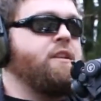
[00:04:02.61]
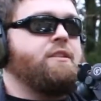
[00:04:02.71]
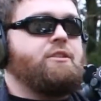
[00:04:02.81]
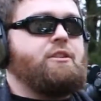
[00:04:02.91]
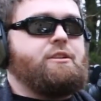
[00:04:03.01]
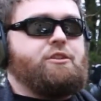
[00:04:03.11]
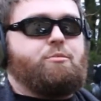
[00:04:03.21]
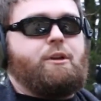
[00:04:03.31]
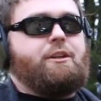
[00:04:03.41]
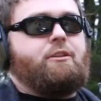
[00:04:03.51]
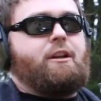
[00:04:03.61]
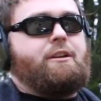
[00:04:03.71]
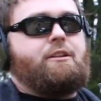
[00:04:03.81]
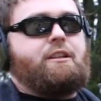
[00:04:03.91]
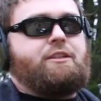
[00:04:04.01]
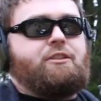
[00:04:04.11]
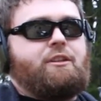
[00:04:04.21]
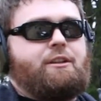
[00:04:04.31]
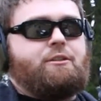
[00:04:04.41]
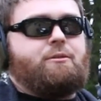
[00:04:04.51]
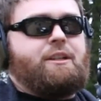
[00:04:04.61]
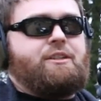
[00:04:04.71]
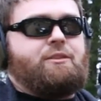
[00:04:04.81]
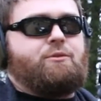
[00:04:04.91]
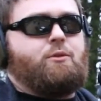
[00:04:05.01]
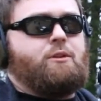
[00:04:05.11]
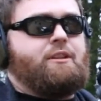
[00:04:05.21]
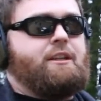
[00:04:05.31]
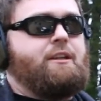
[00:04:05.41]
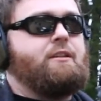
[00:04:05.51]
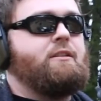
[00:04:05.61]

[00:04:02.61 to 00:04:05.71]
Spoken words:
Starting to sprinkle out here. That's another reason for the